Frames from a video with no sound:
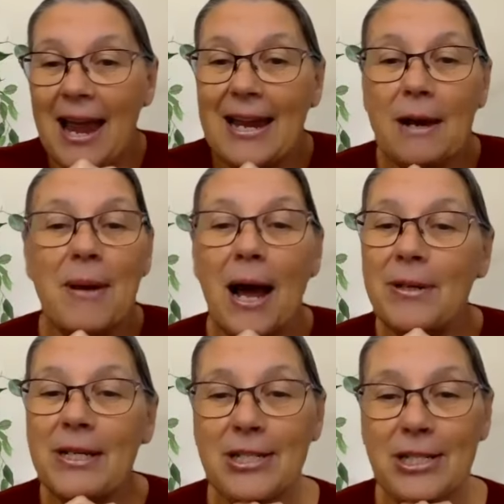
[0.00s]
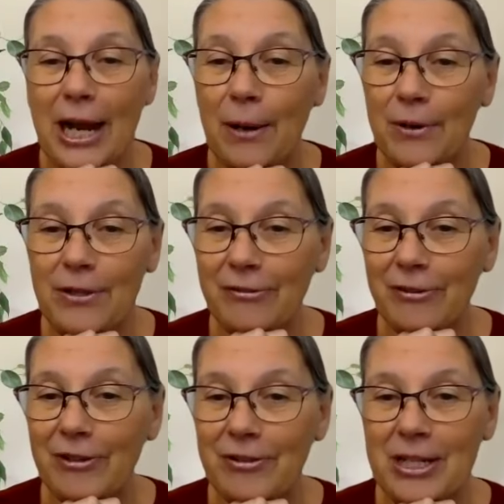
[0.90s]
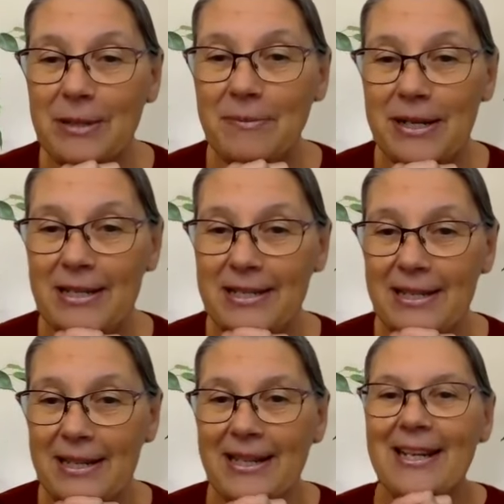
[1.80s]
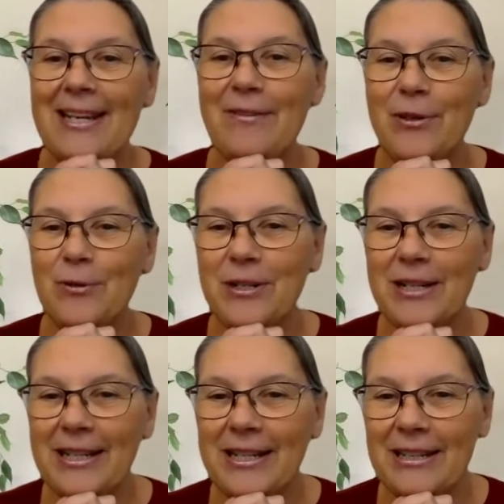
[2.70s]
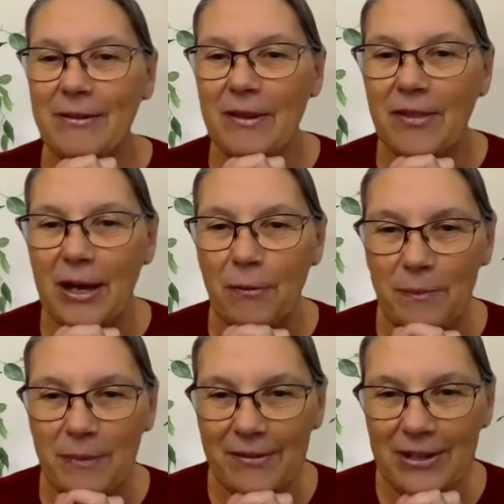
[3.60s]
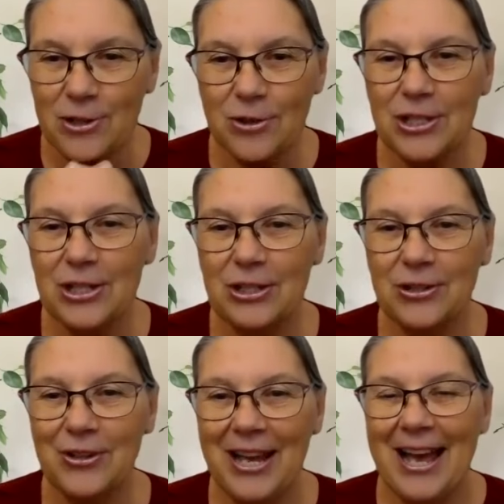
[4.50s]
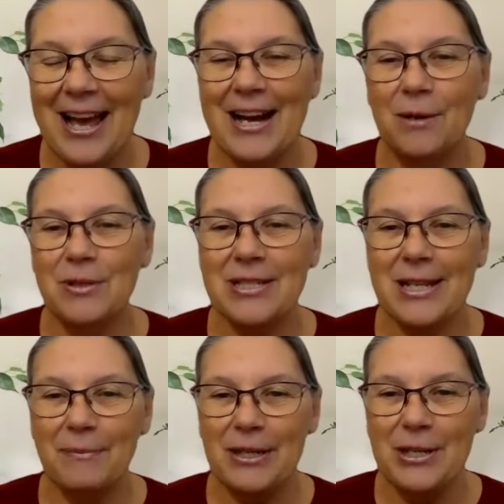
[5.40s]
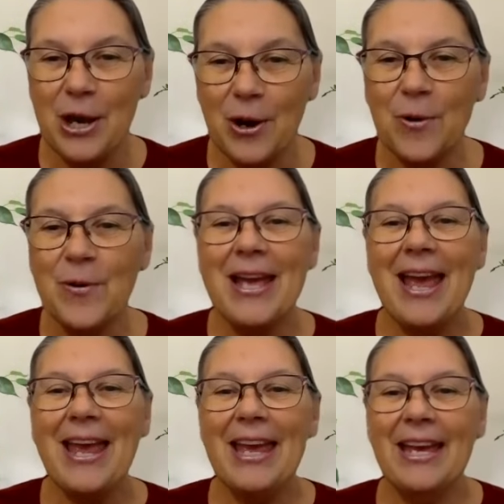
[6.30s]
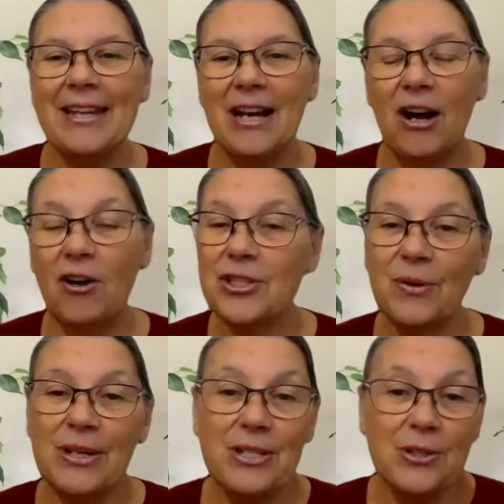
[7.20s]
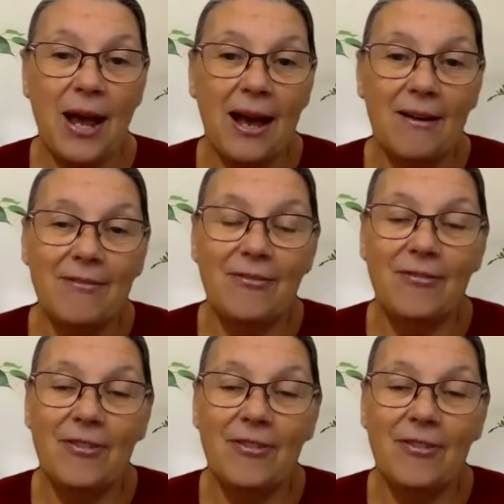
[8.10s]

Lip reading: hey, I'm happy to chat with you for 15 minutes. If you would like, if that would be of interest to you, just let me know. And also I do have